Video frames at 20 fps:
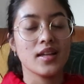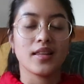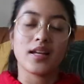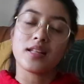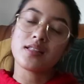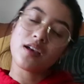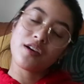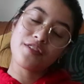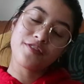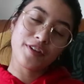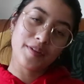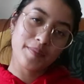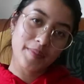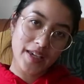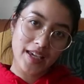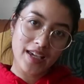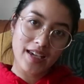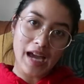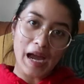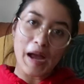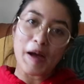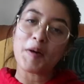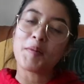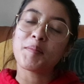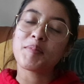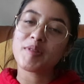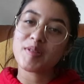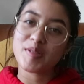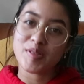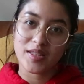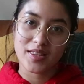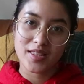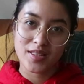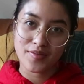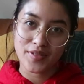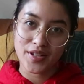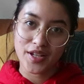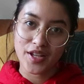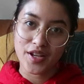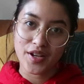That's all for me. I hope you enjoyed
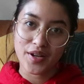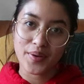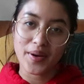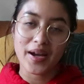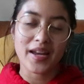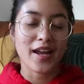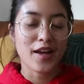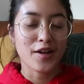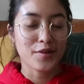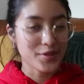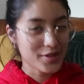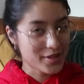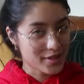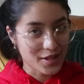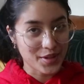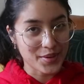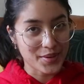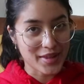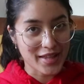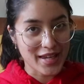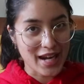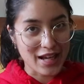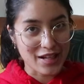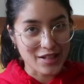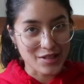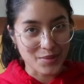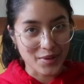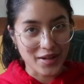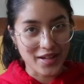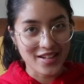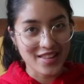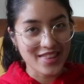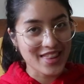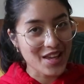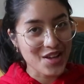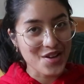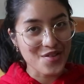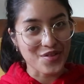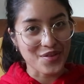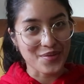this video, and I will see you in the next one.
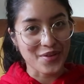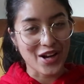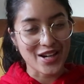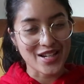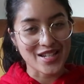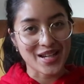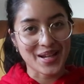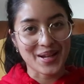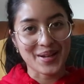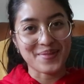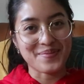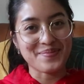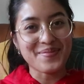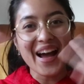Thank you for watching.